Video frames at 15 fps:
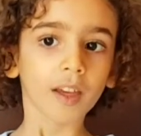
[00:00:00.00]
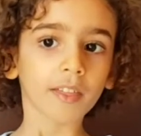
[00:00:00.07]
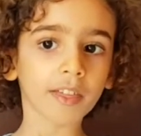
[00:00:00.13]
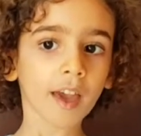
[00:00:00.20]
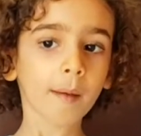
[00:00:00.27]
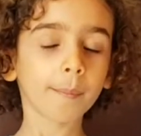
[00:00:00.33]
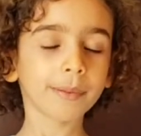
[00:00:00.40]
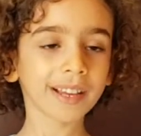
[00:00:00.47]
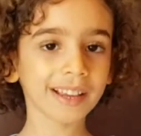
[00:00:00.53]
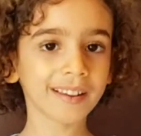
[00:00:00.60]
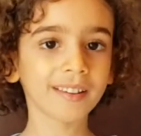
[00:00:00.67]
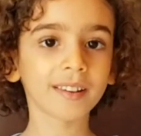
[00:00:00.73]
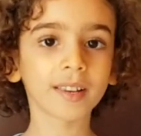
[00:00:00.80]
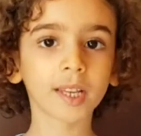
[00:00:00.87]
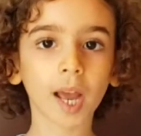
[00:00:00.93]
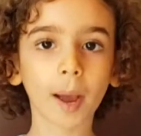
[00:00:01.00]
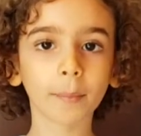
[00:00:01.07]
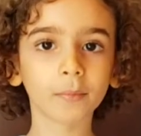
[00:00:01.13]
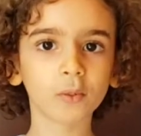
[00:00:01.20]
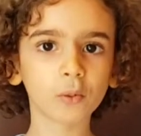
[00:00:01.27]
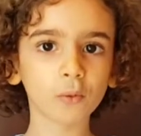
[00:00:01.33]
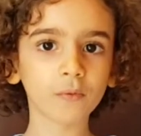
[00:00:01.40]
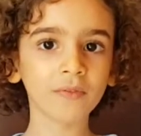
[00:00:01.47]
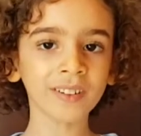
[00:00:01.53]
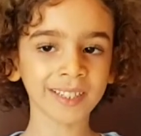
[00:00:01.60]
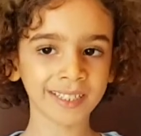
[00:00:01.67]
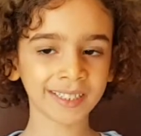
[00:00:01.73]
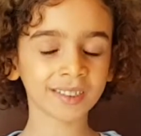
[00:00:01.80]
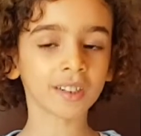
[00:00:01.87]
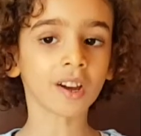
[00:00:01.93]
The bees come to
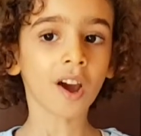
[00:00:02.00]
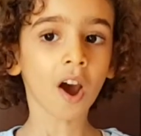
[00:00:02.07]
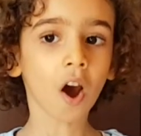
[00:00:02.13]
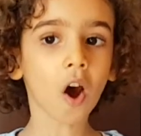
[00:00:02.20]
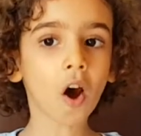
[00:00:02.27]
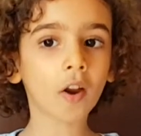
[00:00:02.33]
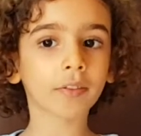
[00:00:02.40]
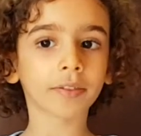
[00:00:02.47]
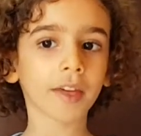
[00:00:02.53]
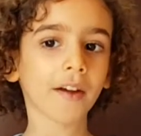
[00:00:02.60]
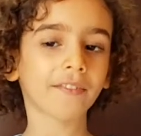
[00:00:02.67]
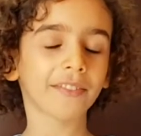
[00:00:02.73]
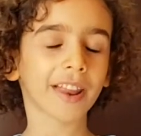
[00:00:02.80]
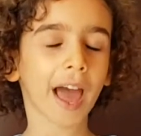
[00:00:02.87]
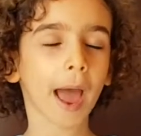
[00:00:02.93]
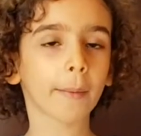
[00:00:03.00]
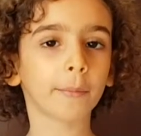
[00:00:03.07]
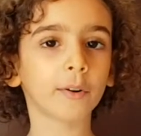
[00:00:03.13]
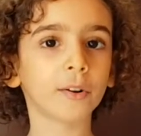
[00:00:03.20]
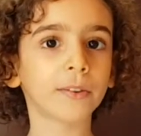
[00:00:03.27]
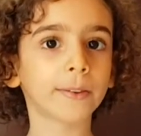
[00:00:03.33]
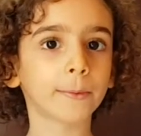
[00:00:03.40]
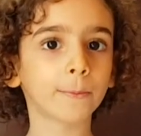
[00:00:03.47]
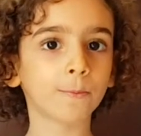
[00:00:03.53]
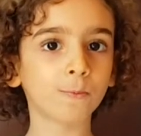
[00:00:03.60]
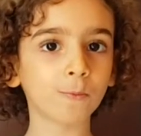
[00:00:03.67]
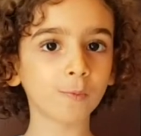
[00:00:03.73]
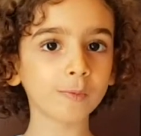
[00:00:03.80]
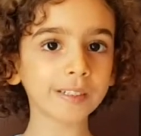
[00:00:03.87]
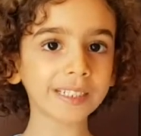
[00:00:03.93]
feed on the flower's
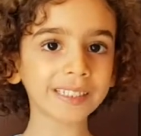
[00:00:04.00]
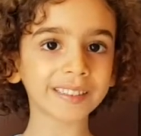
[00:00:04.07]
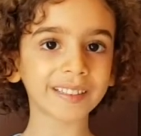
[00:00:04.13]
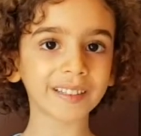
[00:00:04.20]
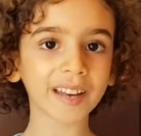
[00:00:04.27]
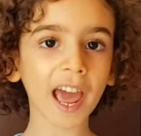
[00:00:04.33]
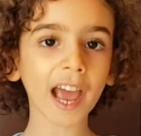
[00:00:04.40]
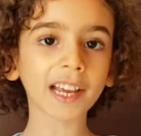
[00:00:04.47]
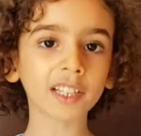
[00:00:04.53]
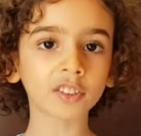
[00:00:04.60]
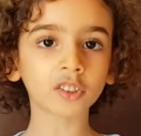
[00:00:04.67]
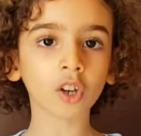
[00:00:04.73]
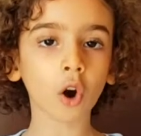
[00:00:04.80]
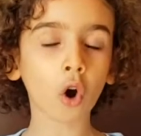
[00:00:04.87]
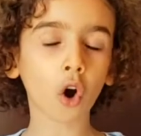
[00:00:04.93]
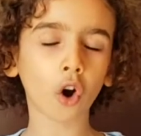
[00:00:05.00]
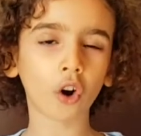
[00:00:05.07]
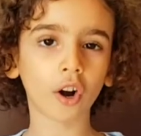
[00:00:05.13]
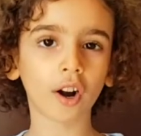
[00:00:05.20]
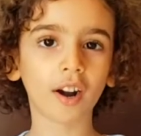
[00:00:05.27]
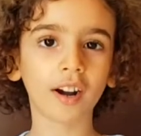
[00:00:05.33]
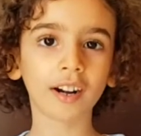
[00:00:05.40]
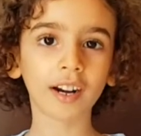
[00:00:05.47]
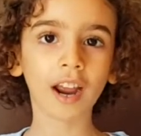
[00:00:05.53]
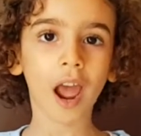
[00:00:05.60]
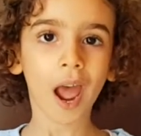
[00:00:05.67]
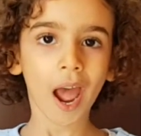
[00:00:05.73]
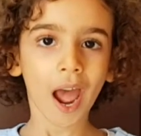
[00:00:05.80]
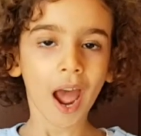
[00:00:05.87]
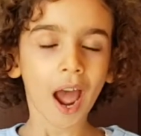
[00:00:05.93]
sweet nectar.
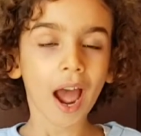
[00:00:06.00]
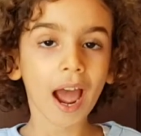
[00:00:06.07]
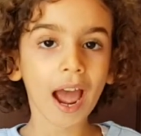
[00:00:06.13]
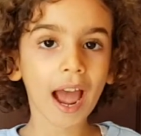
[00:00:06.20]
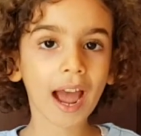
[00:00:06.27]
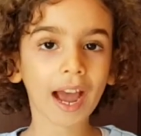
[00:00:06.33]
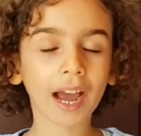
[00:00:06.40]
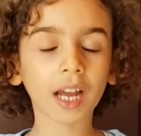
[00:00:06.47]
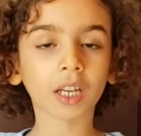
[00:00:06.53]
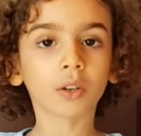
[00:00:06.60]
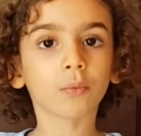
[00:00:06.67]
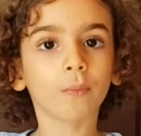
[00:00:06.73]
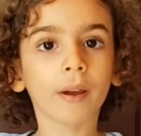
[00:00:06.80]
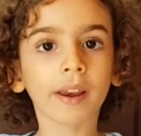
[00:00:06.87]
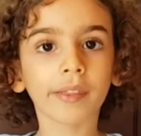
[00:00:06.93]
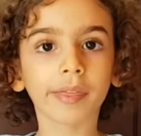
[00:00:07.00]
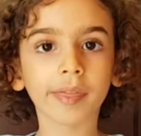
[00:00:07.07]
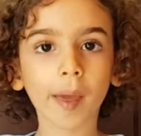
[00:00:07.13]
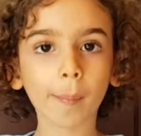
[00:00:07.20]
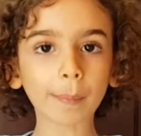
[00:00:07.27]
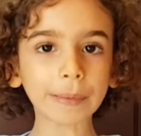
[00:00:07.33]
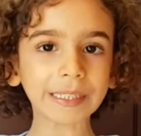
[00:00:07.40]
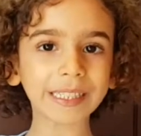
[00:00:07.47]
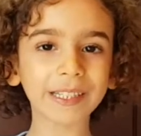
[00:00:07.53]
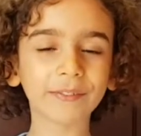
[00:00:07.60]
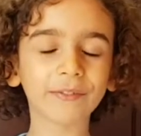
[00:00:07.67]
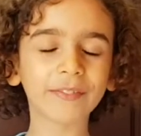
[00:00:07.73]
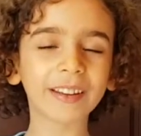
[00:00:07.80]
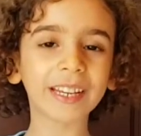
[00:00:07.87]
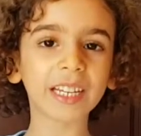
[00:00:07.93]
And when the bee
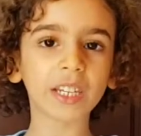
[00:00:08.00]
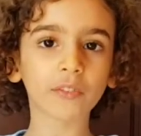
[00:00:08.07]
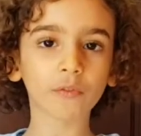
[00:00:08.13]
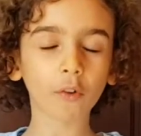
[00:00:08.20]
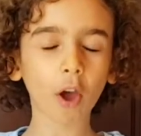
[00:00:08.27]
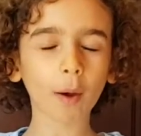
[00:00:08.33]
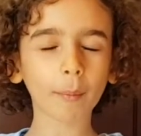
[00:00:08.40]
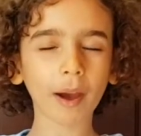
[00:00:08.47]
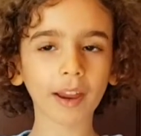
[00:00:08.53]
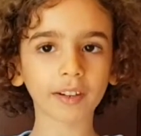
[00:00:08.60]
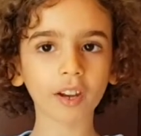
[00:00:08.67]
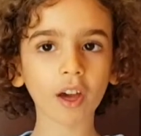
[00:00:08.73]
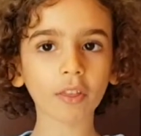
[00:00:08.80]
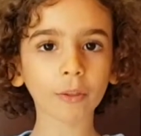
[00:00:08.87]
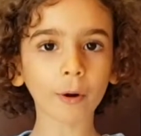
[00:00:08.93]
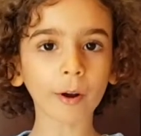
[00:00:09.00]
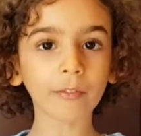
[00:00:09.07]
feeds from another